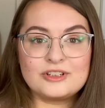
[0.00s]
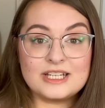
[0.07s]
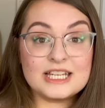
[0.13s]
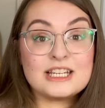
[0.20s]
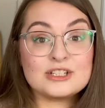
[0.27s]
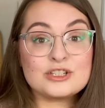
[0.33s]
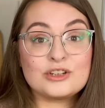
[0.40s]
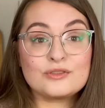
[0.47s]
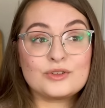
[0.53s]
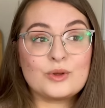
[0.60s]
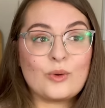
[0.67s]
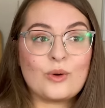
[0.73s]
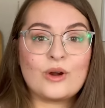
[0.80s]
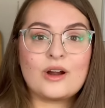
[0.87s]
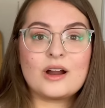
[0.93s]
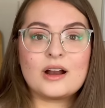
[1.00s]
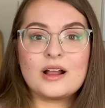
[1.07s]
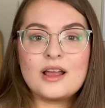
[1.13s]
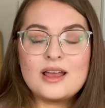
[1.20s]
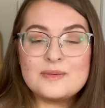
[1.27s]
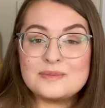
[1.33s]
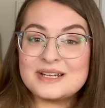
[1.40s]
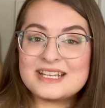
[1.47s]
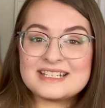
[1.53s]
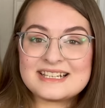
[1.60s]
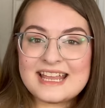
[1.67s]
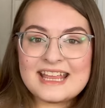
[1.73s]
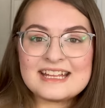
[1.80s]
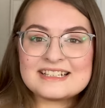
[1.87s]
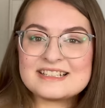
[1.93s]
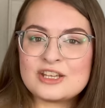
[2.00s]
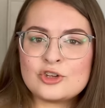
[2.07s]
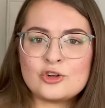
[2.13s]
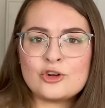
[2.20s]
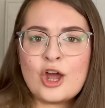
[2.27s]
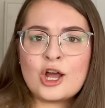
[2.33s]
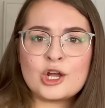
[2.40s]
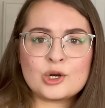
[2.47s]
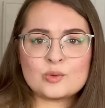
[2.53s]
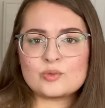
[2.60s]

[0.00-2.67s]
each of your mini skeins that you're not going to